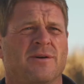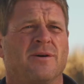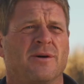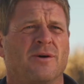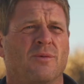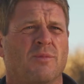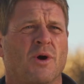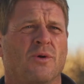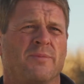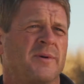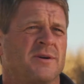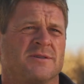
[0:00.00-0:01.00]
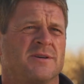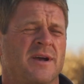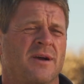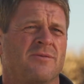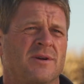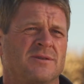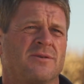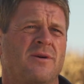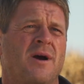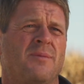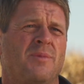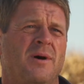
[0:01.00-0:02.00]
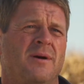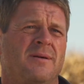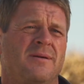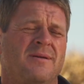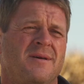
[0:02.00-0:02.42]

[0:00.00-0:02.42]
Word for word: you're gonna go broke because you can't raise a crop on it.